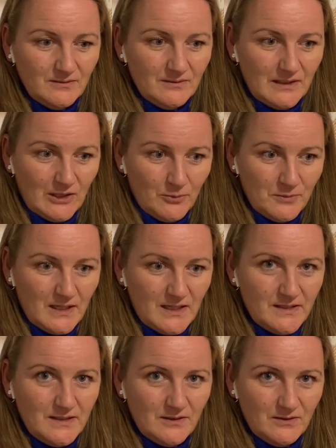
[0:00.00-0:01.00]
Now I'm
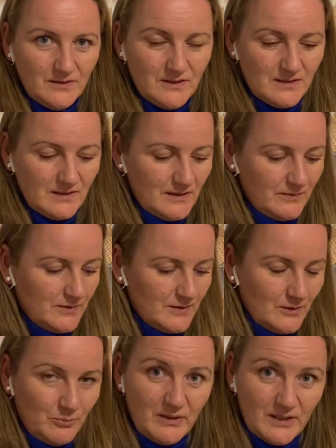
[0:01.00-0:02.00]
casting on the sleeves
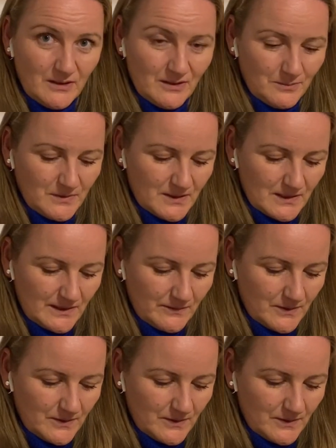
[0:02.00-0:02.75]
or picking up the sleeves.